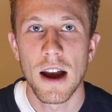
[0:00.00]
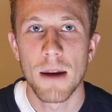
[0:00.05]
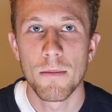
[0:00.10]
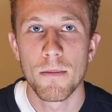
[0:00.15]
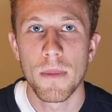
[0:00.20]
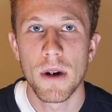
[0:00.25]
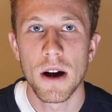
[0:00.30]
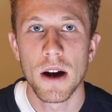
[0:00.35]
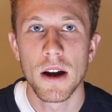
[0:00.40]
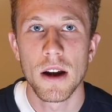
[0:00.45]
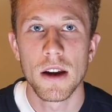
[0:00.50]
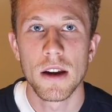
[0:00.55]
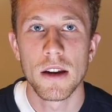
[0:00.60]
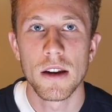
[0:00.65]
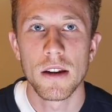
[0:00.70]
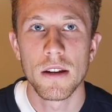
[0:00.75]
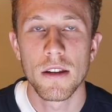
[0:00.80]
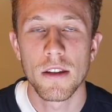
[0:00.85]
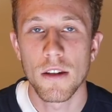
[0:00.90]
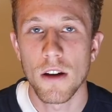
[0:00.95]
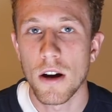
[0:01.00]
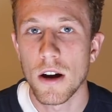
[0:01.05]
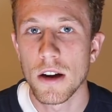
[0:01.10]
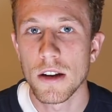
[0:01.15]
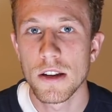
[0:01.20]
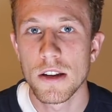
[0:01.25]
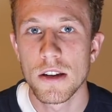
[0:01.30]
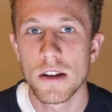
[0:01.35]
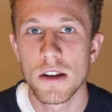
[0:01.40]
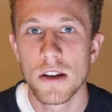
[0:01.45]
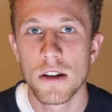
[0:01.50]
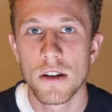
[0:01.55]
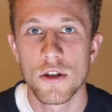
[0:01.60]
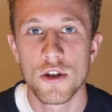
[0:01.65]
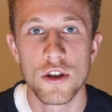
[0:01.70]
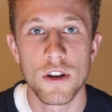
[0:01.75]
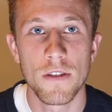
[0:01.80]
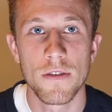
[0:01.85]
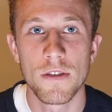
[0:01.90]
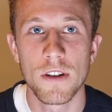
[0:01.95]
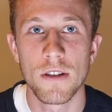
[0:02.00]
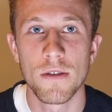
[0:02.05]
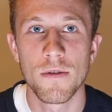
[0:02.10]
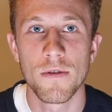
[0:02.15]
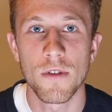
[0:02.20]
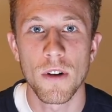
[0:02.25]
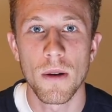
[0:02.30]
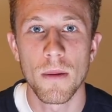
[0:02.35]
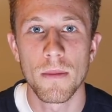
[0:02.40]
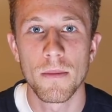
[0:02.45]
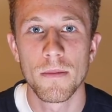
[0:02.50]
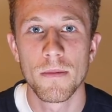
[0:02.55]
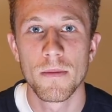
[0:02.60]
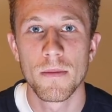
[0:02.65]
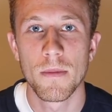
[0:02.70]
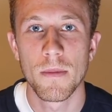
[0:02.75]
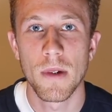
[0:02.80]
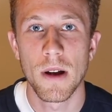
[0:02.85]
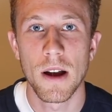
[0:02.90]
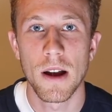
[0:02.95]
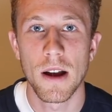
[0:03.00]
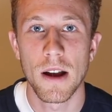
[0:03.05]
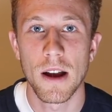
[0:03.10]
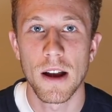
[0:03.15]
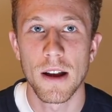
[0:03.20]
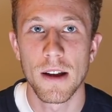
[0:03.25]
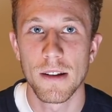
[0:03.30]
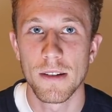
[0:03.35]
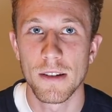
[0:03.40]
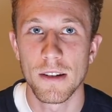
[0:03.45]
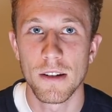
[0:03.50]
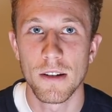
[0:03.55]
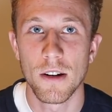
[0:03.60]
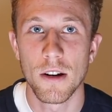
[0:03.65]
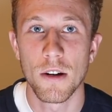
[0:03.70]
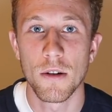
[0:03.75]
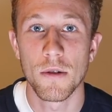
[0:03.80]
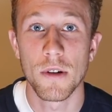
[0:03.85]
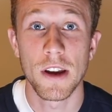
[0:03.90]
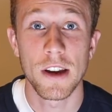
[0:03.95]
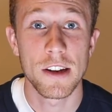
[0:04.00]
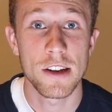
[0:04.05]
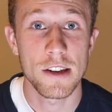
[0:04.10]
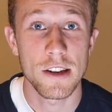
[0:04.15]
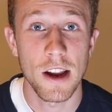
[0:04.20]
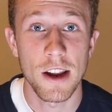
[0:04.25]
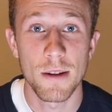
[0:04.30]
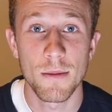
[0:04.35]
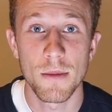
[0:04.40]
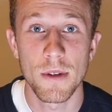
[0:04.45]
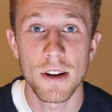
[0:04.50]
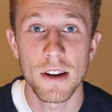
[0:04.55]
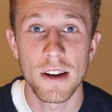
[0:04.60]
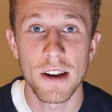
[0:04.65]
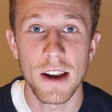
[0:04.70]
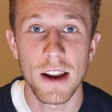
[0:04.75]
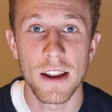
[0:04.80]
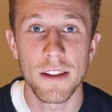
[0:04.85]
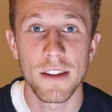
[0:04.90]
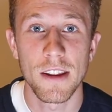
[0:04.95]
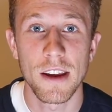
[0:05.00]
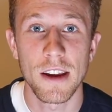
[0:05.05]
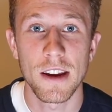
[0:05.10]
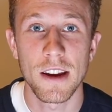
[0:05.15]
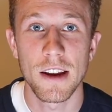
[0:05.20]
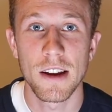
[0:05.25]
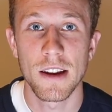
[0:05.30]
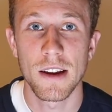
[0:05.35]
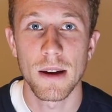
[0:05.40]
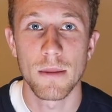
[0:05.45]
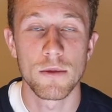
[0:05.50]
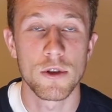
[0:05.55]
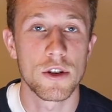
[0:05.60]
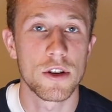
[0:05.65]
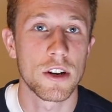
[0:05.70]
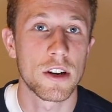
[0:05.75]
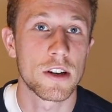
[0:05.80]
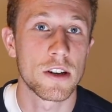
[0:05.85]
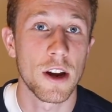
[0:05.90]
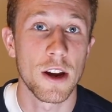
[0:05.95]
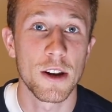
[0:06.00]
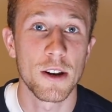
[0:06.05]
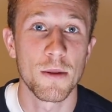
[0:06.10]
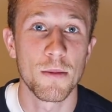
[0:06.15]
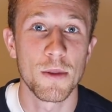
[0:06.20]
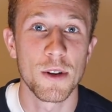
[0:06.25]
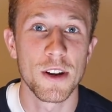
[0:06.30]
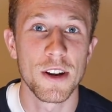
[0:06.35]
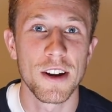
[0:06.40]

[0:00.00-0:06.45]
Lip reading: my thoughts shifted from, you know, excitement and like, I'm just excited to be